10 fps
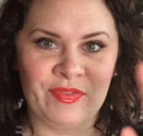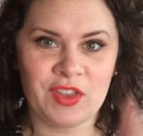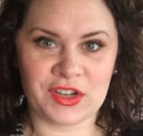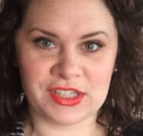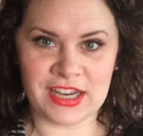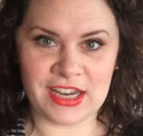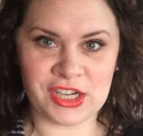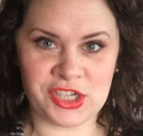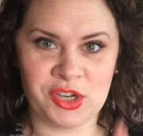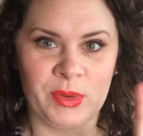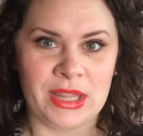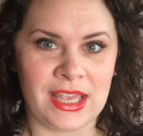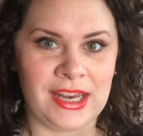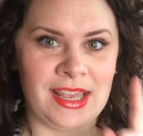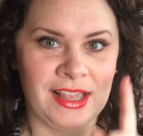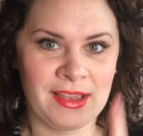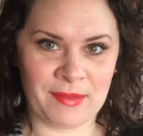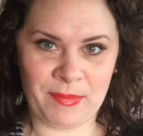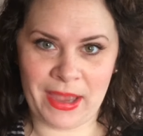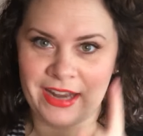there's an issue with getting
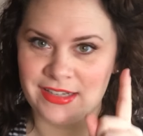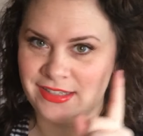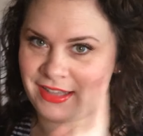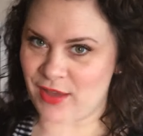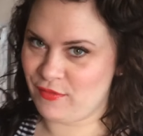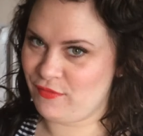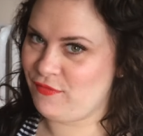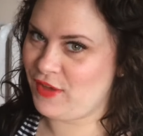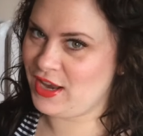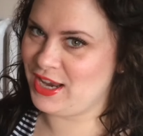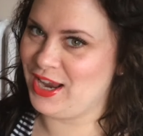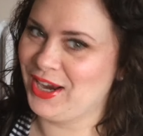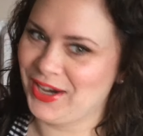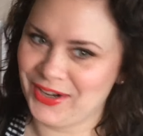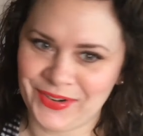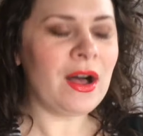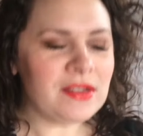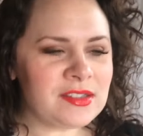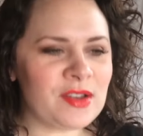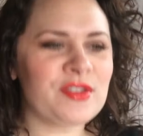pants that fit you.
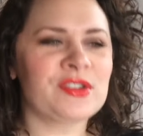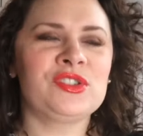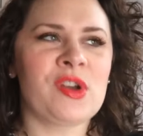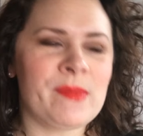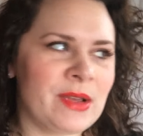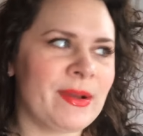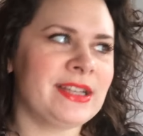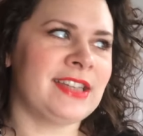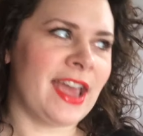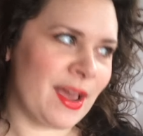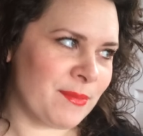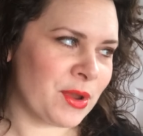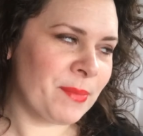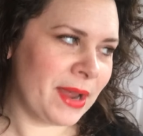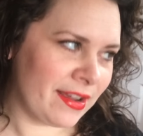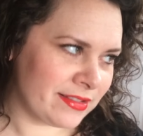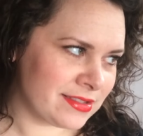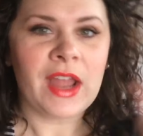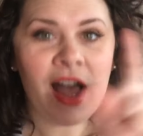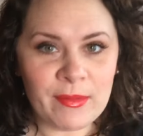Also, there's so many ways to hem your
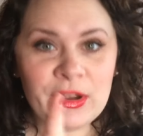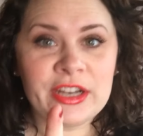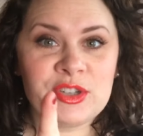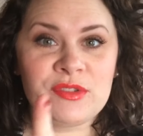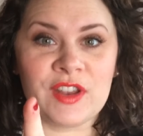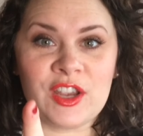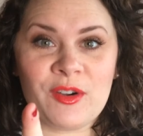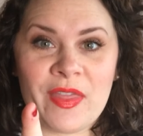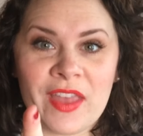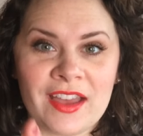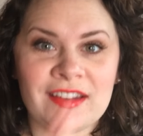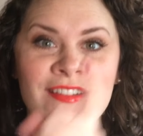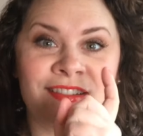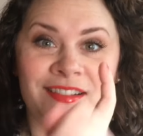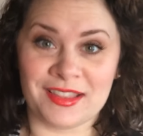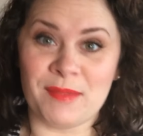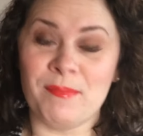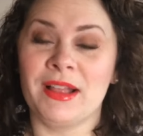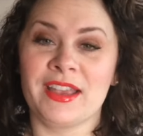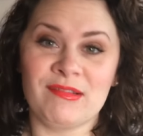pants. I'm gonna do a video on that, the
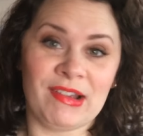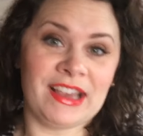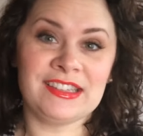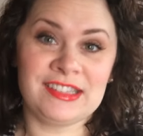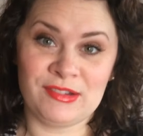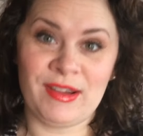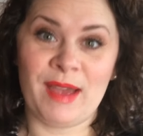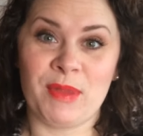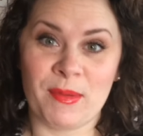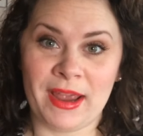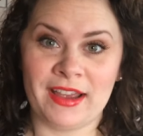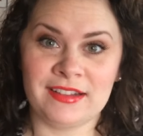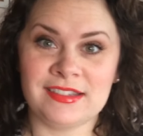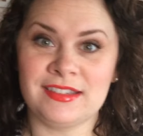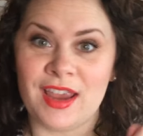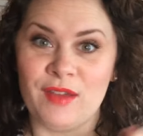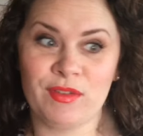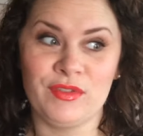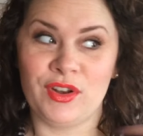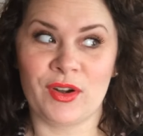million ways to hem your pants,
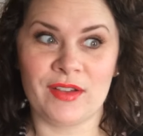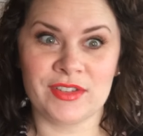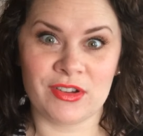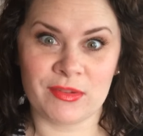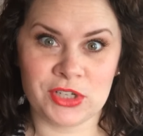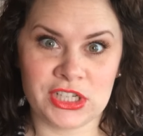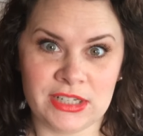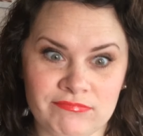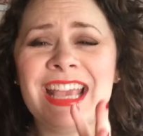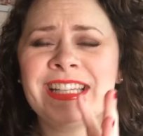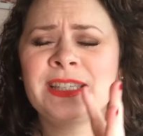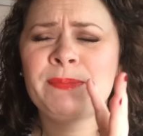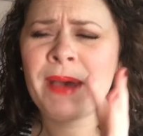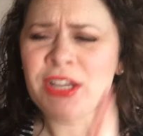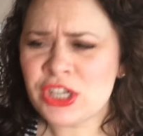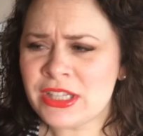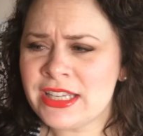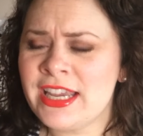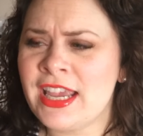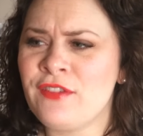even if you don't have a sewing machine.
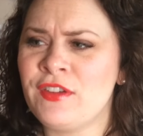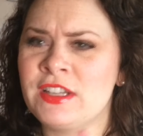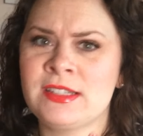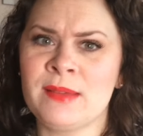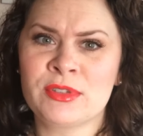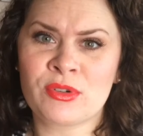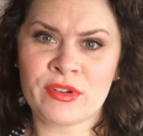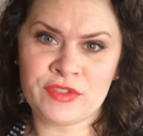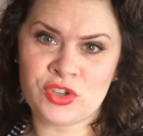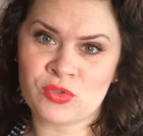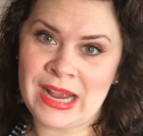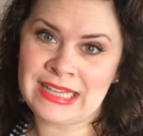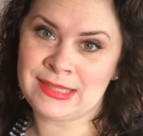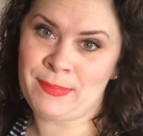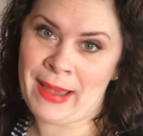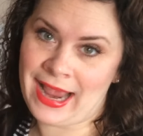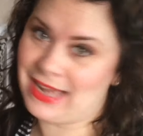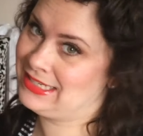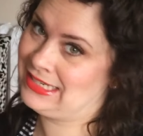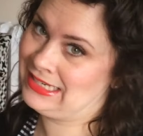Especially if it's some sort of dress
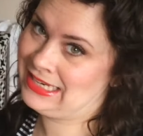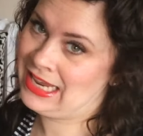pant,